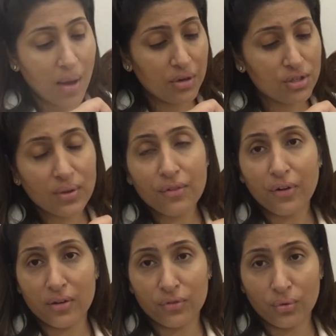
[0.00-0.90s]
I'm gonna do that in
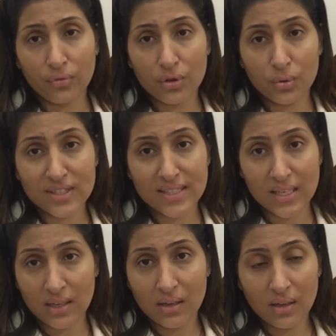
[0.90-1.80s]
front of you for you to
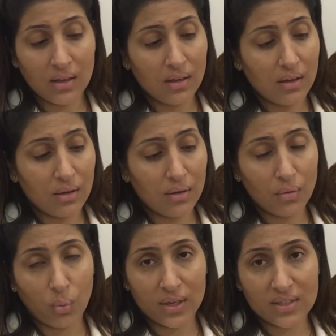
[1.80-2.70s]
see
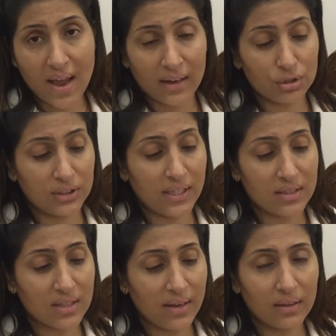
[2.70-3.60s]
what it actually
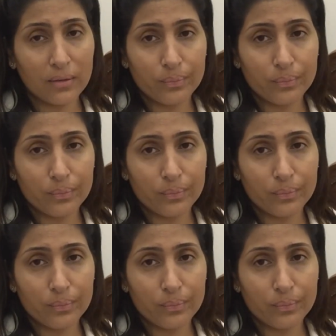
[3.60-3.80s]
tastes like.